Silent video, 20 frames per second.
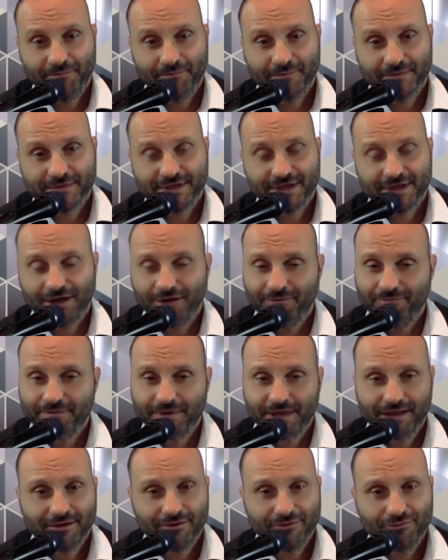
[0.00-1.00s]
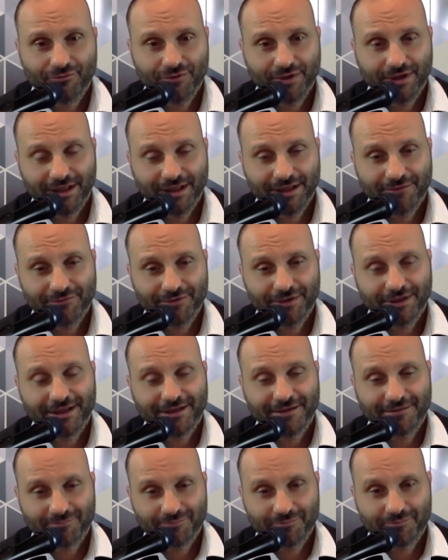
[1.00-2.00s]
So really,
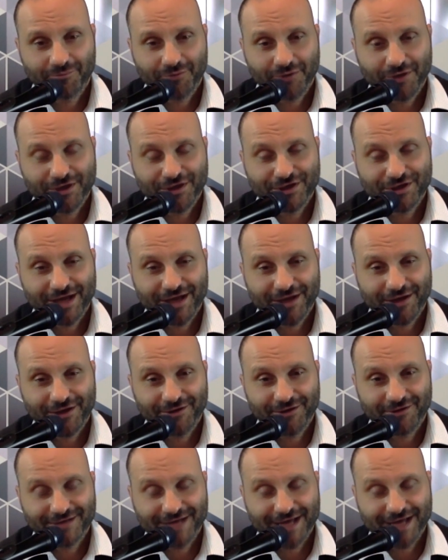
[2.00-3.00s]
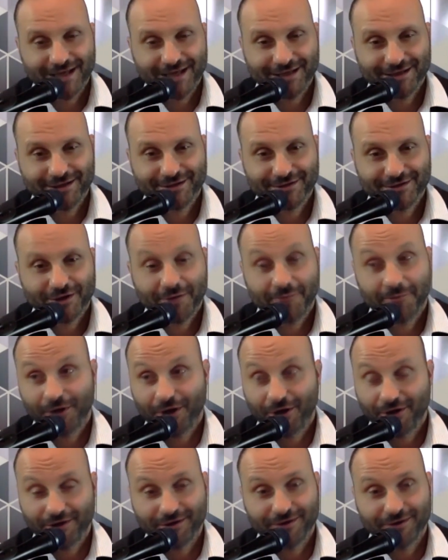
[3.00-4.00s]
really appreciate you taking the time. I
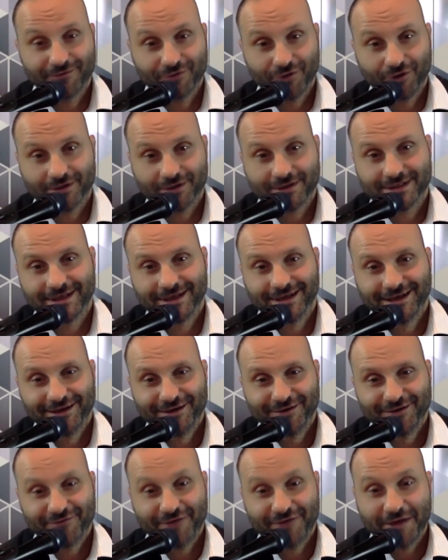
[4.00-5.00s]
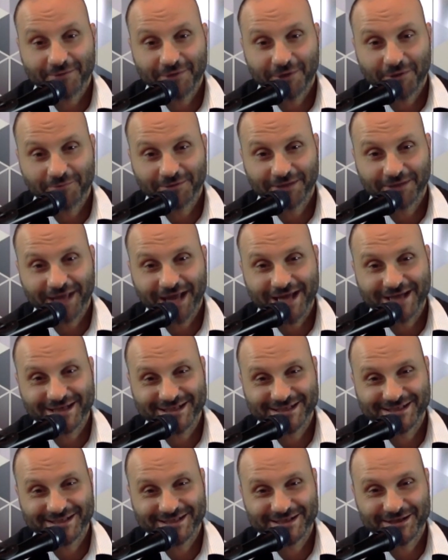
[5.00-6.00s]
know that you've got family
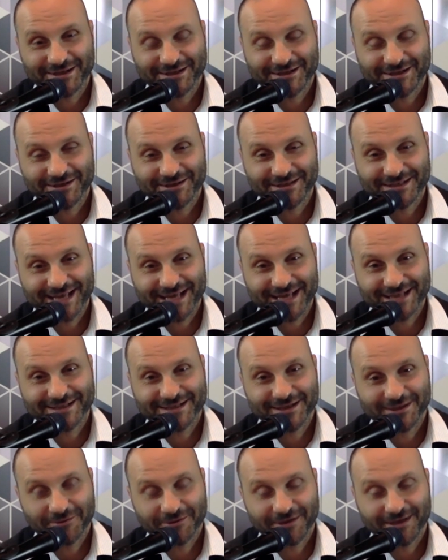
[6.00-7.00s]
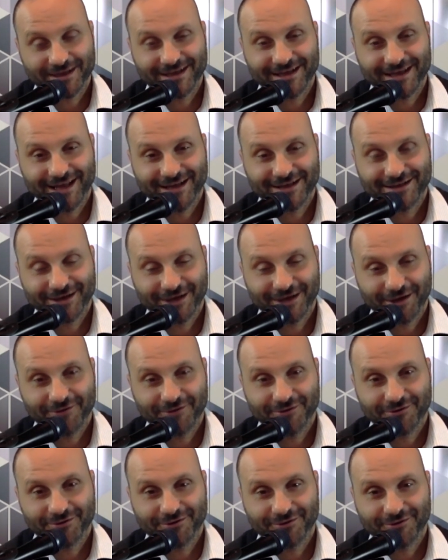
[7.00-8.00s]
obligations to attend to, and
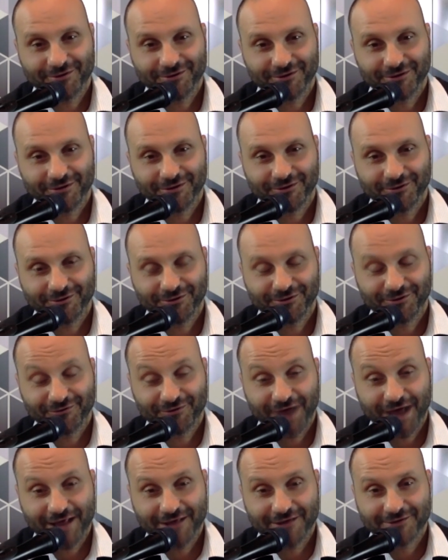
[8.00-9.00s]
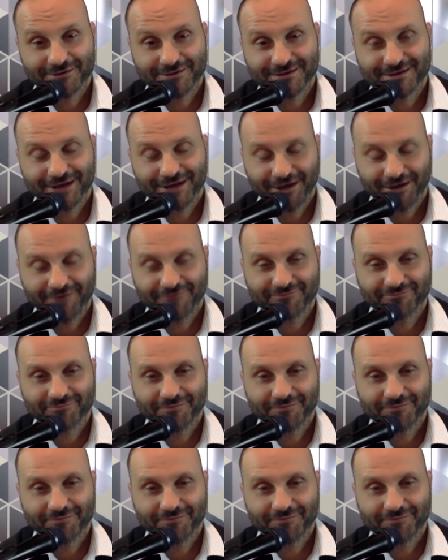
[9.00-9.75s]
your values, you're